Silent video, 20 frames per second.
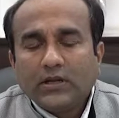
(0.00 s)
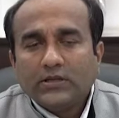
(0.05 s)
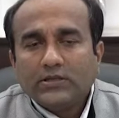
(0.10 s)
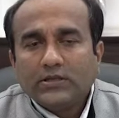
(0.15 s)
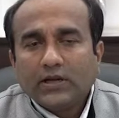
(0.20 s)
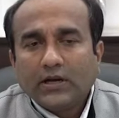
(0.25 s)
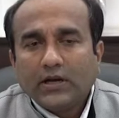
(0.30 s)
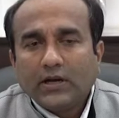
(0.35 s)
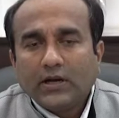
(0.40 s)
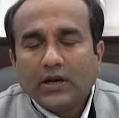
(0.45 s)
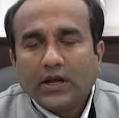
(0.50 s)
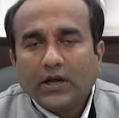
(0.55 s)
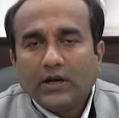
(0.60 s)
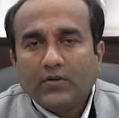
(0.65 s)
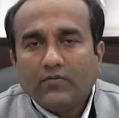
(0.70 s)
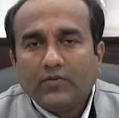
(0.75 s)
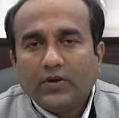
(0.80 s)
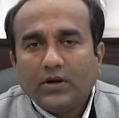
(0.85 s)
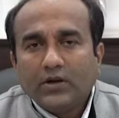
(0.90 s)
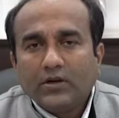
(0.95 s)
the secondary line
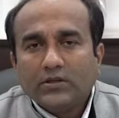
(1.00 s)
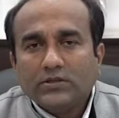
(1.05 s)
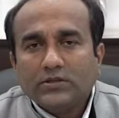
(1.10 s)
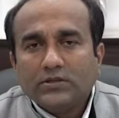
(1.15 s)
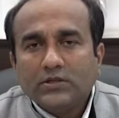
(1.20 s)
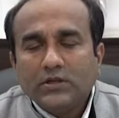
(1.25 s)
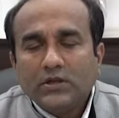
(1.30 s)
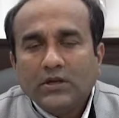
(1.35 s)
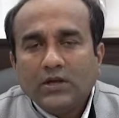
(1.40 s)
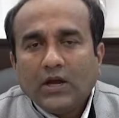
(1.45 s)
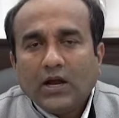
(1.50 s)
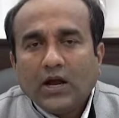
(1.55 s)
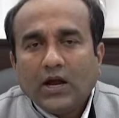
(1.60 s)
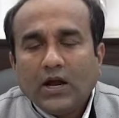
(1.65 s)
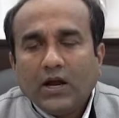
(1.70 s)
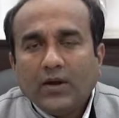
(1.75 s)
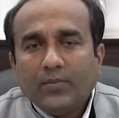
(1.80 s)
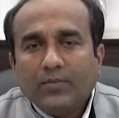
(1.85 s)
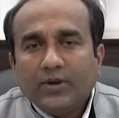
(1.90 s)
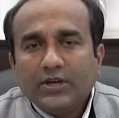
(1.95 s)
of drugs,
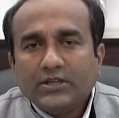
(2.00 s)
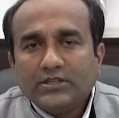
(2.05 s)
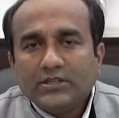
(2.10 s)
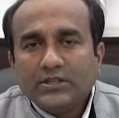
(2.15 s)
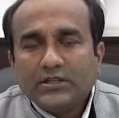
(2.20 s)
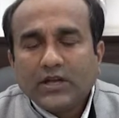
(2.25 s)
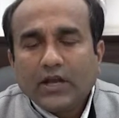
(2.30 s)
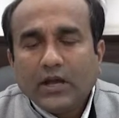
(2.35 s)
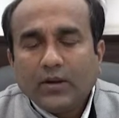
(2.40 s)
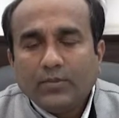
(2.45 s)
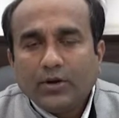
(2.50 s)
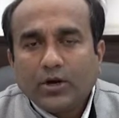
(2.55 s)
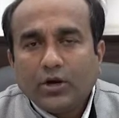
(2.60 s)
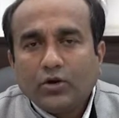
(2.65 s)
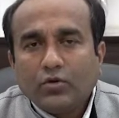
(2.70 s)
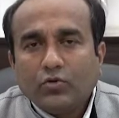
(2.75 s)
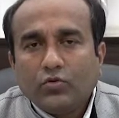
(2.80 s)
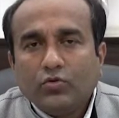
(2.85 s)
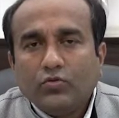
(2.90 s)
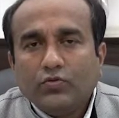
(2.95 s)
and patient can be
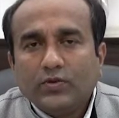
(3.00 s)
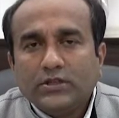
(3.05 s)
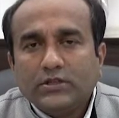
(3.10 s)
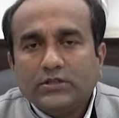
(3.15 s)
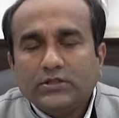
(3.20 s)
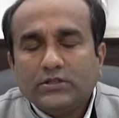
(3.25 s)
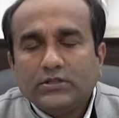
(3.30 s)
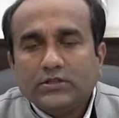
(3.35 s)
controlled with